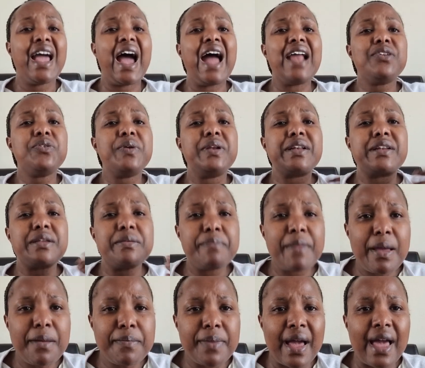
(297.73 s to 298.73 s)
And you will
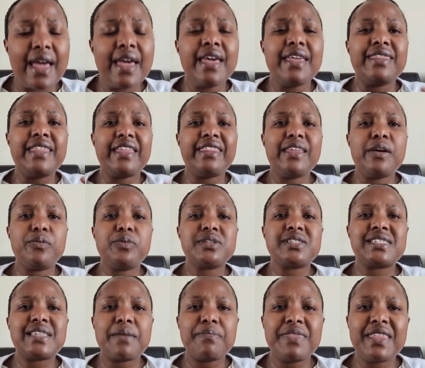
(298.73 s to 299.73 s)
remember that there
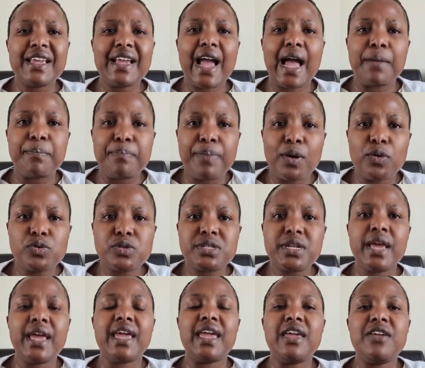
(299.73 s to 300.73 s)
was something about
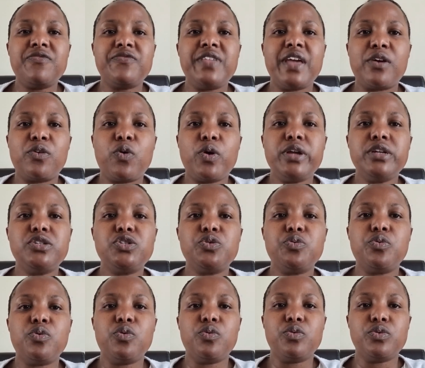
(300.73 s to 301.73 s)
if they're going
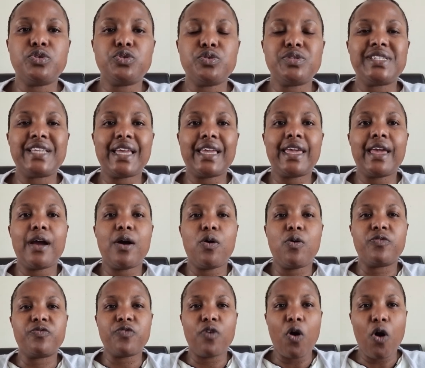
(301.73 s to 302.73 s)
to take care
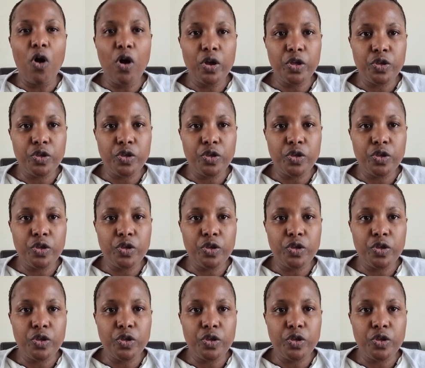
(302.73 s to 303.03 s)
of all